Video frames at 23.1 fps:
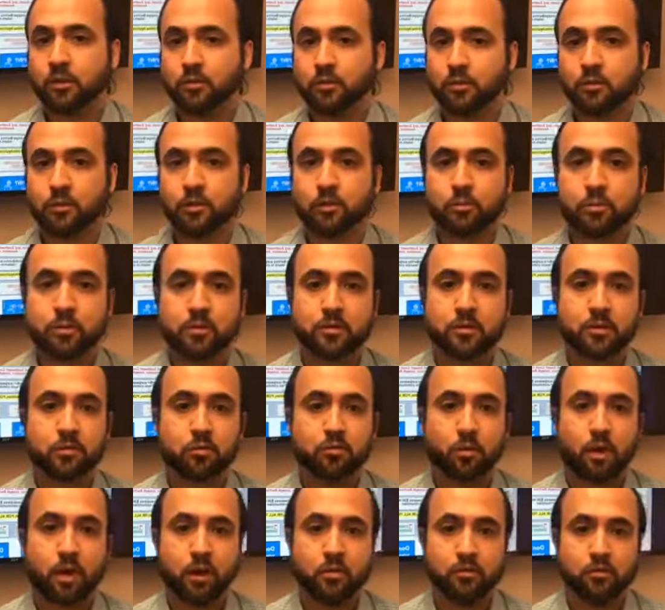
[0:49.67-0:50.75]
So a little bit of
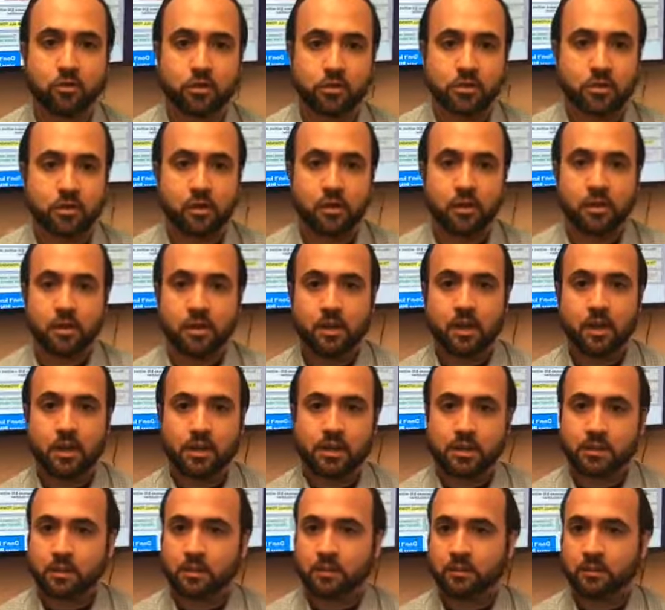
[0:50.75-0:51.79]
distraction. Uh,